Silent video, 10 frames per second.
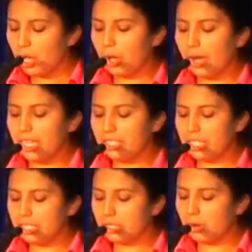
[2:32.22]
Going to
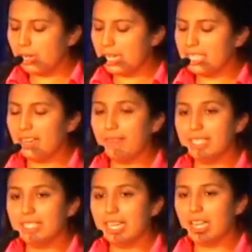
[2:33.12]
a school in a
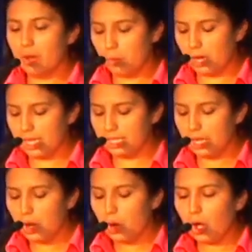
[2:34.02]
different city was
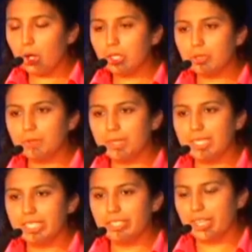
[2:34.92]
also
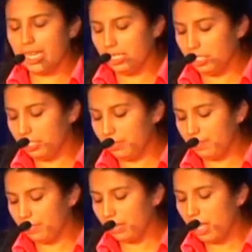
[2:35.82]
really strange.
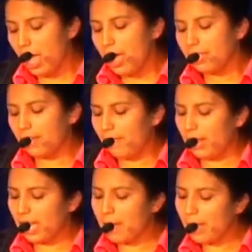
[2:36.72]
The
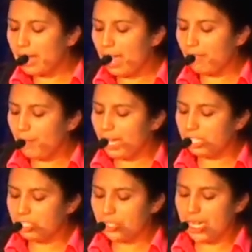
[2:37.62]
feeling of my life
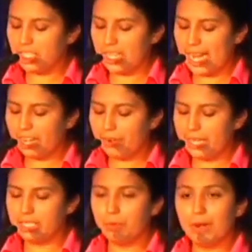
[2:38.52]
being strange
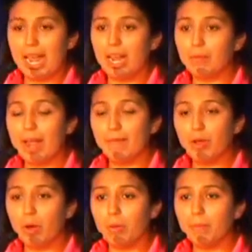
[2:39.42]
increased when I arrived
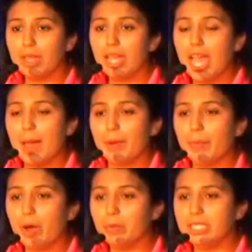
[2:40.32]
home and my
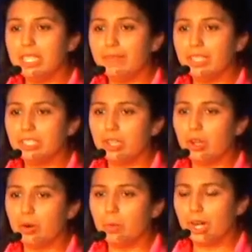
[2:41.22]
mom was leaving to
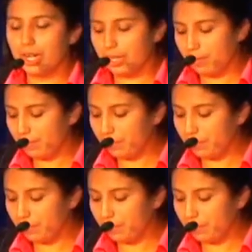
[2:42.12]
go to work.